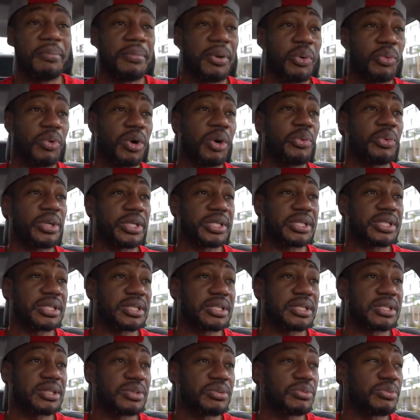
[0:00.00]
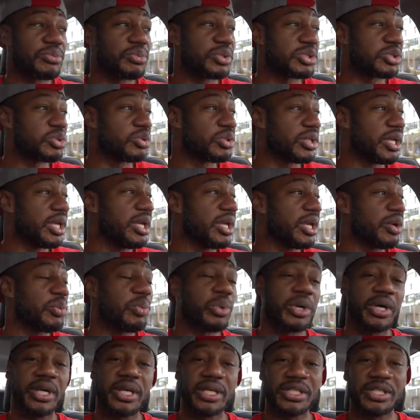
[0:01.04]
But what was unique
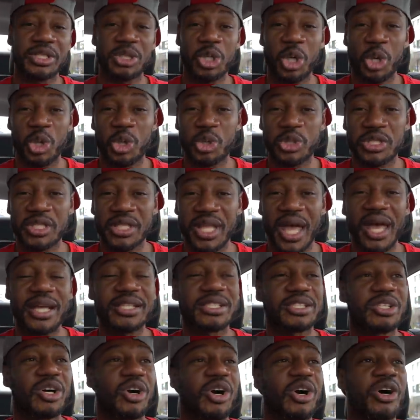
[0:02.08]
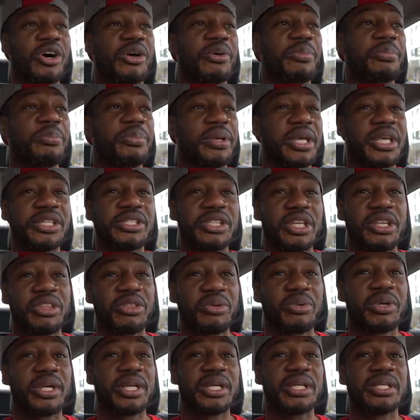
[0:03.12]
was those Nassau
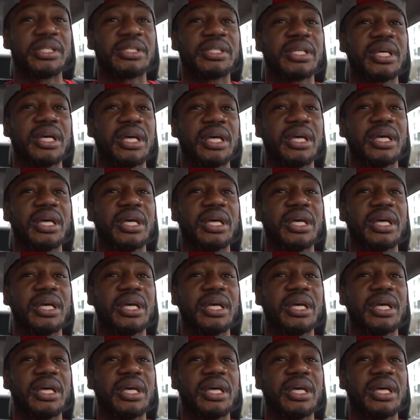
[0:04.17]
PG3s.